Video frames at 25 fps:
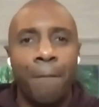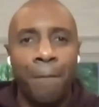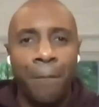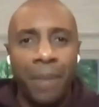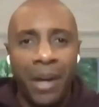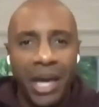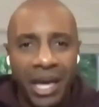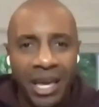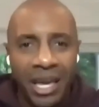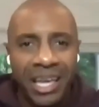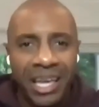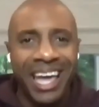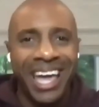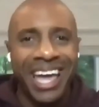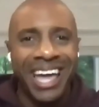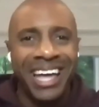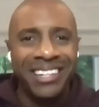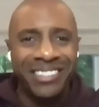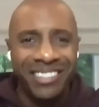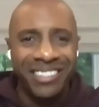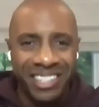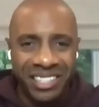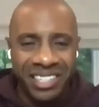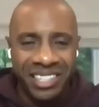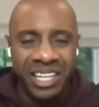big
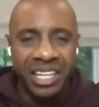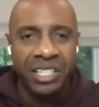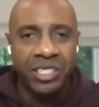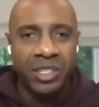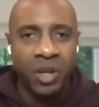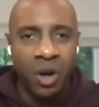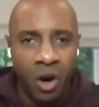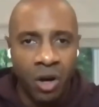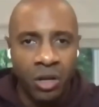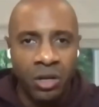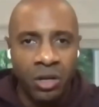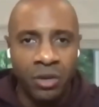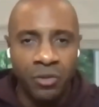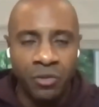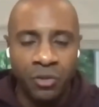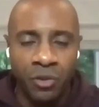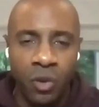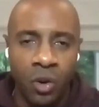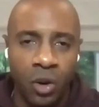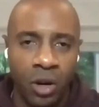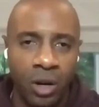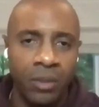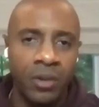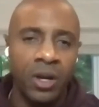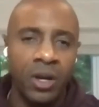entities on the
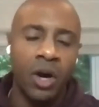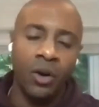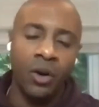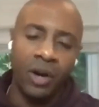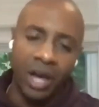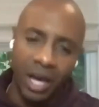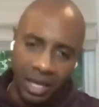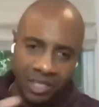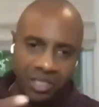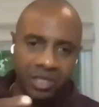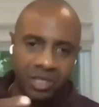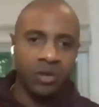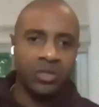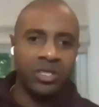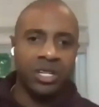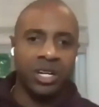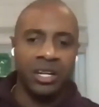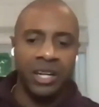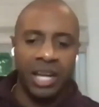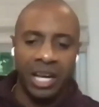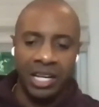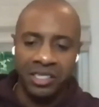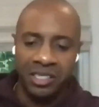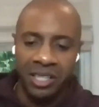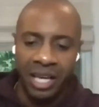floor. Okay, let's go to the
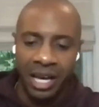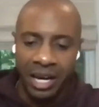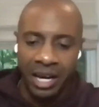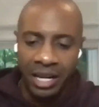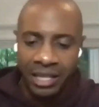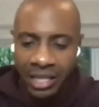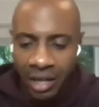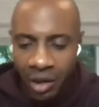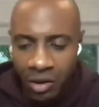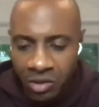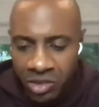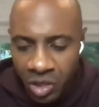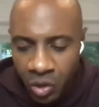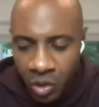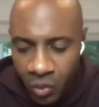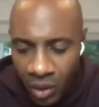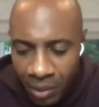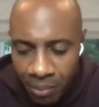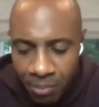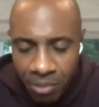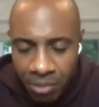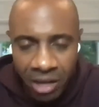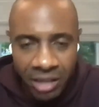next slide. I think that was a great